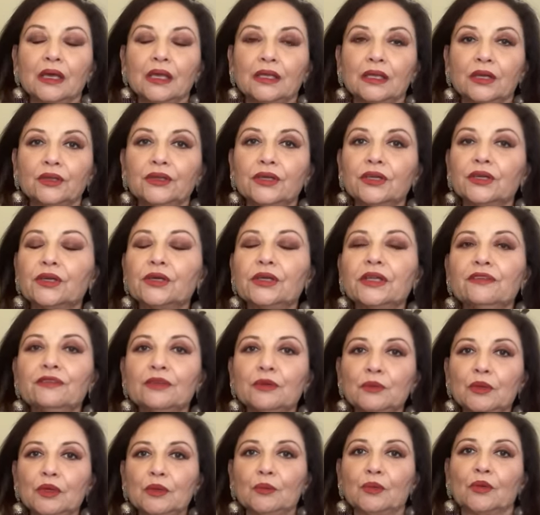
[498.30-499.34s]
Now, there could
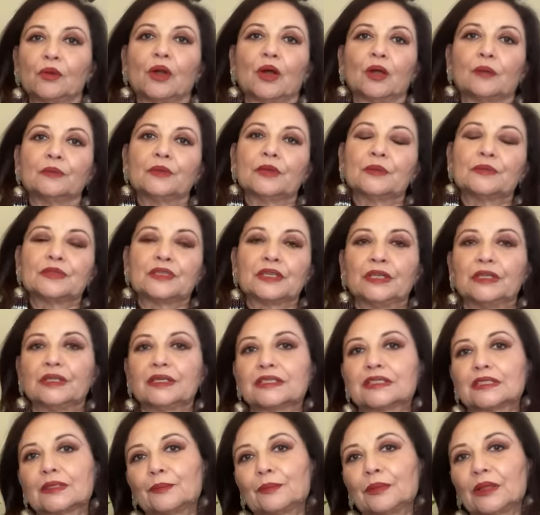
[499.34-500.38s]
even be problems in the
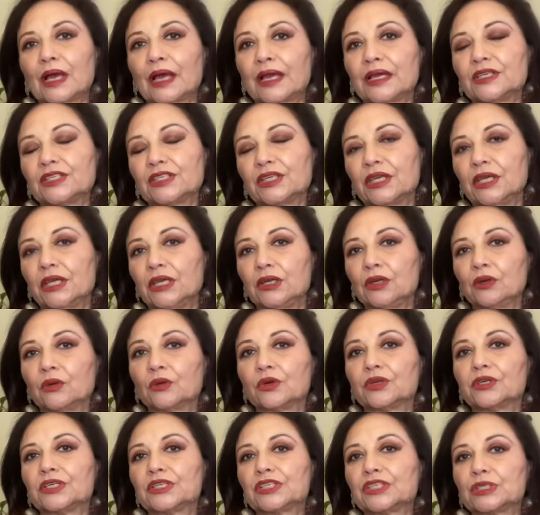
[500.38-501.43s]
supply chain
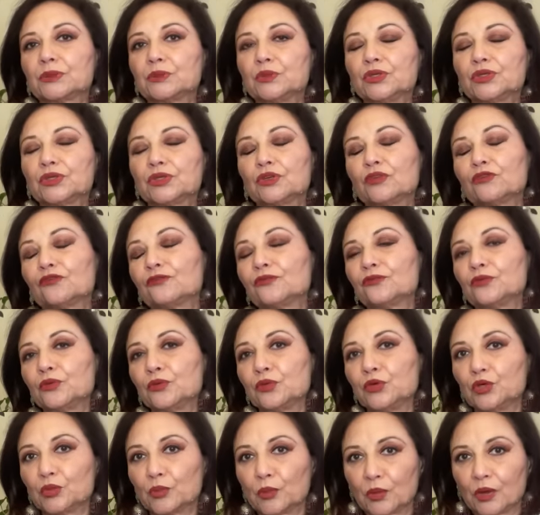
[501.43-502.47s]
or distribution of
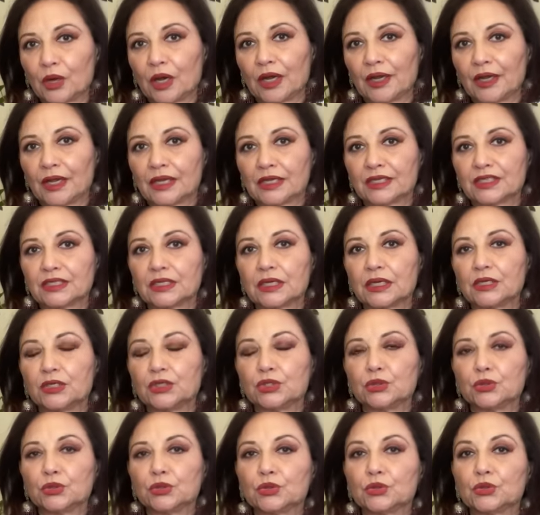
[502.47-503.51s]
food products
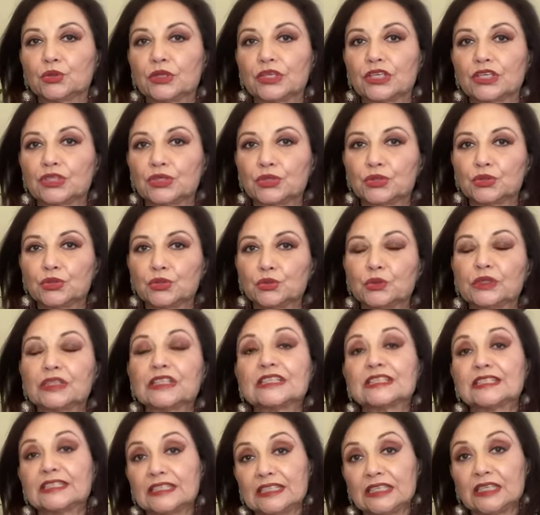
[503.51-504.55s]
due to issues with
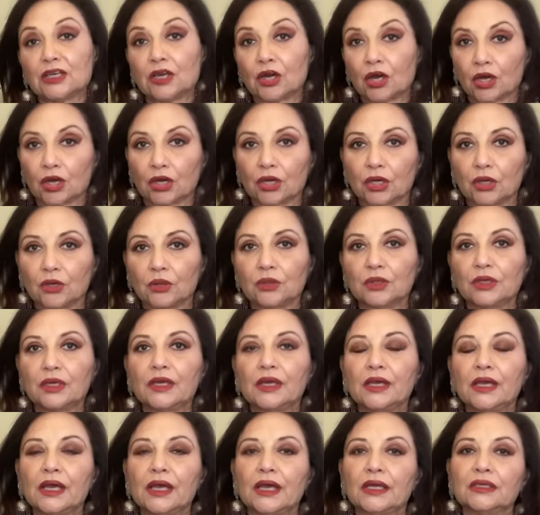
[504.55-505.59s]
sea cargo,
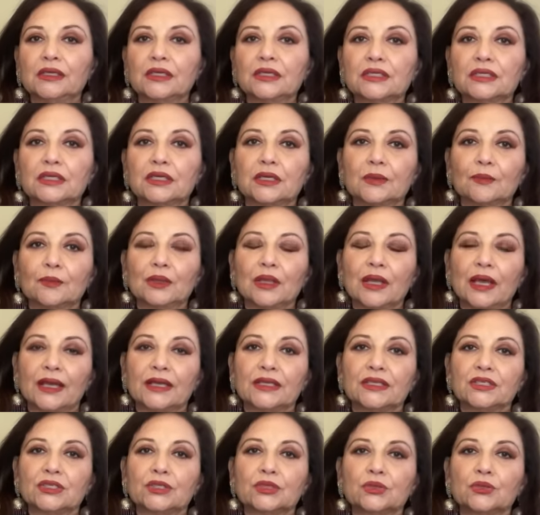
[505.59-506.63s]
and this could
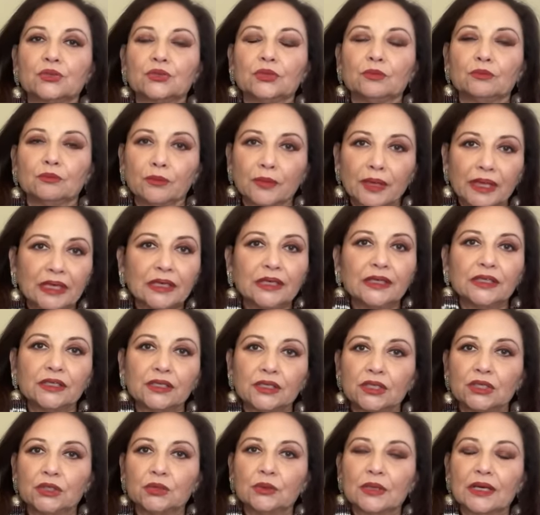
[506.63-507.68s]
apply to mainly
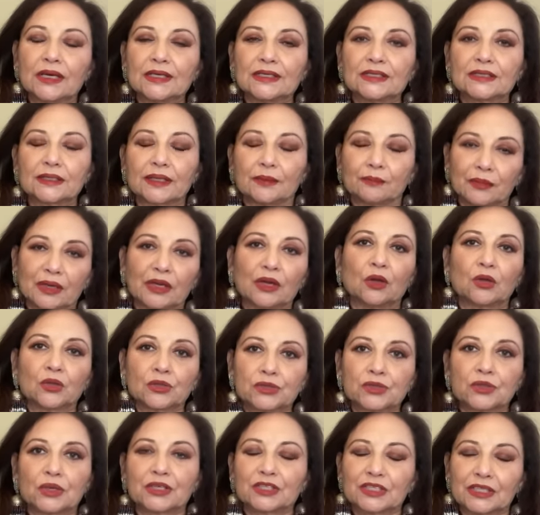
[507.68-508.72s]
the US, but
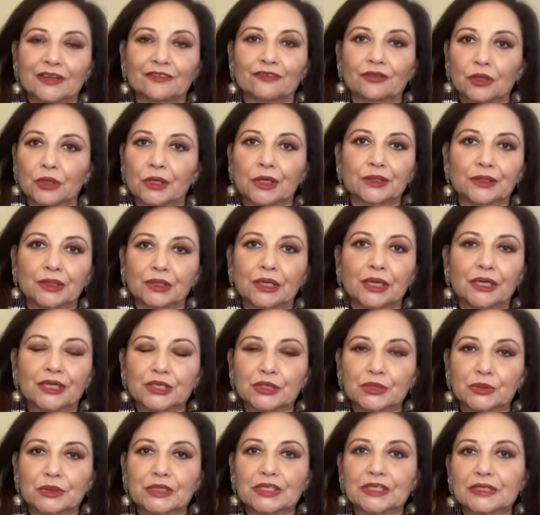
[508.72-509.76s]
also several other
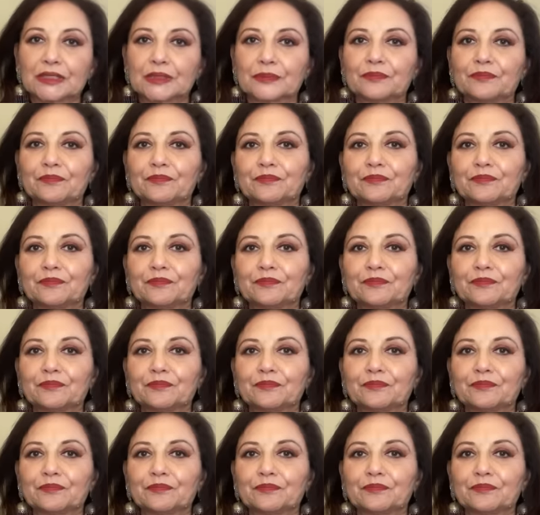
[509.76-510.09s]
countries.